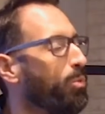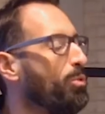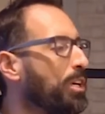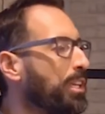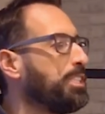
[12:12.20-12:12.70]

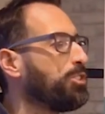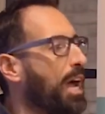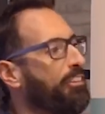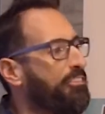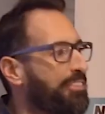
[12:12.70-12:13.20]
really
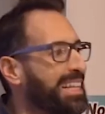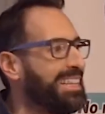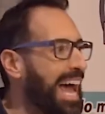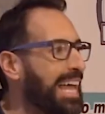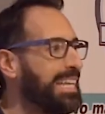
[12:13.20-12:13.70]
try to
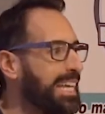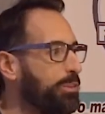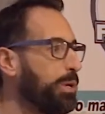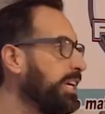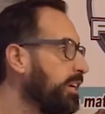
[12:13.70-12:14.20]
fit that
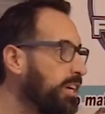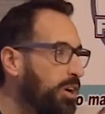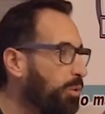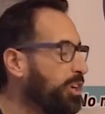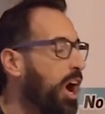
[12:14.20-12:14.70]
need.
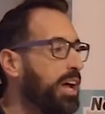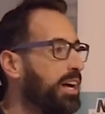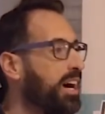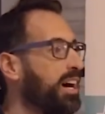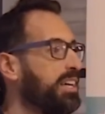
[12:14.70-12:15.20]
We're
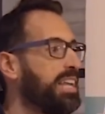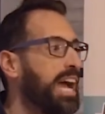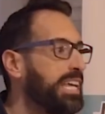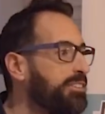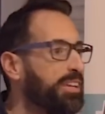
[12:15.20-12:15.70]
not
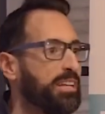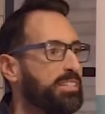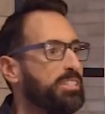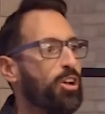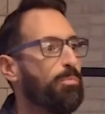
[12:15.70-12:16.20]
naive
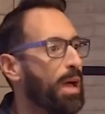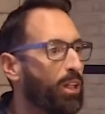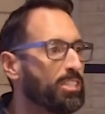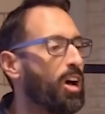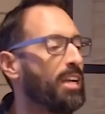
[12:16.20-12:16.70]
that
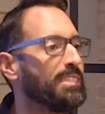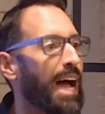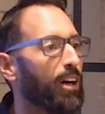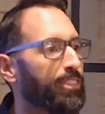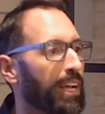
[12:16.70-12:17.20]
Peloton is
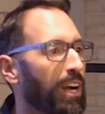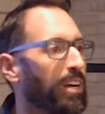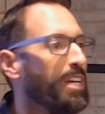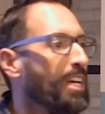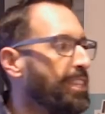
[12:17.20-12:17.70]
out
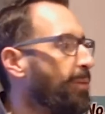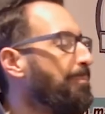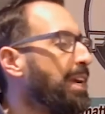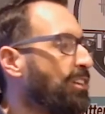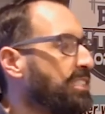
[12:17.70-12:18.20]
there, the
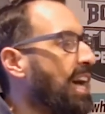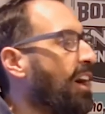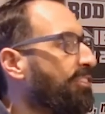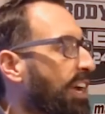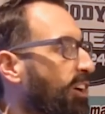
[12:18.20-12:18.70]
Mirror is
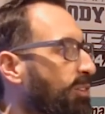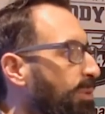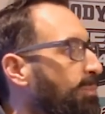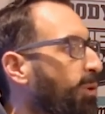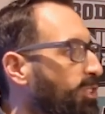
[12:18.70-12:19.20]
out there, and
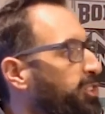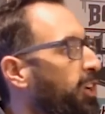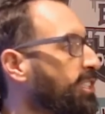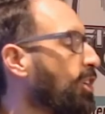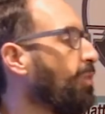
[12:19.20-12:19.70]
people are
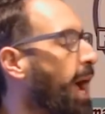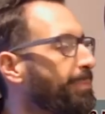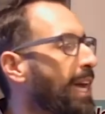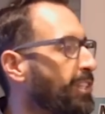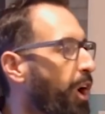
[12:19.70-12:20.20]
starting to
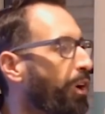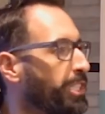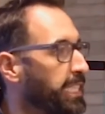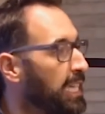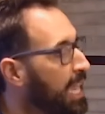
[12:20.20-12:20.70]
grab
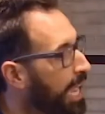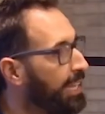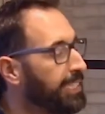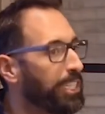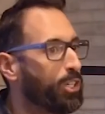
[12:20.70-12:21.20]
technology.
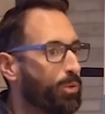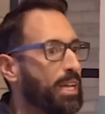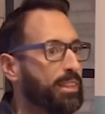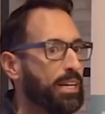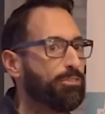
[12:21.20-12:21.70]
And that's a
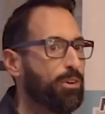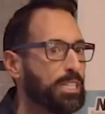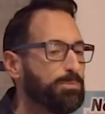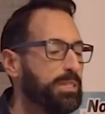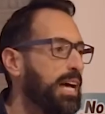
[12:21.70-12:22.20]
great thing for
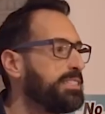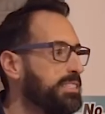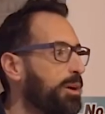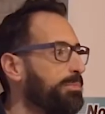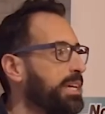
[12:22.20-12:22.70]
us, but that's
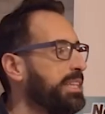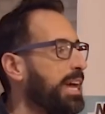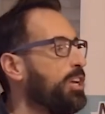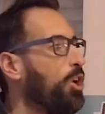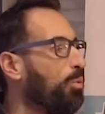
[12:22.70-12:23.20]
something
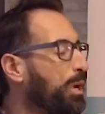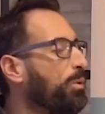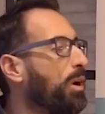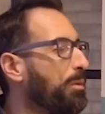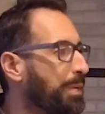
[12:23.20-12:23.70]
that we
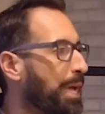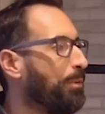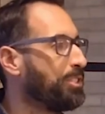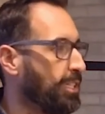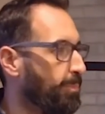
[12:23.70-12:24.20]
want to be
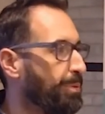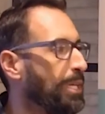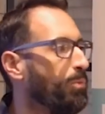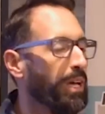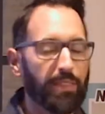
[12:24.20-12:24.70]
able to
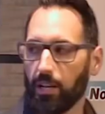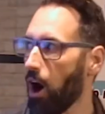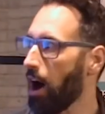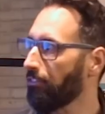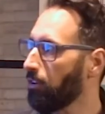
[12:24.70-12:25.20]
compete with and
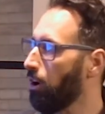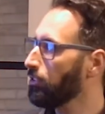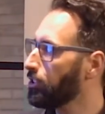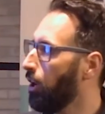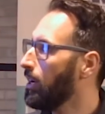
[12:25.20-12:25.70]
offer
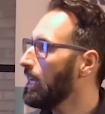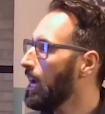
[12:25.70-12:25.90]
also.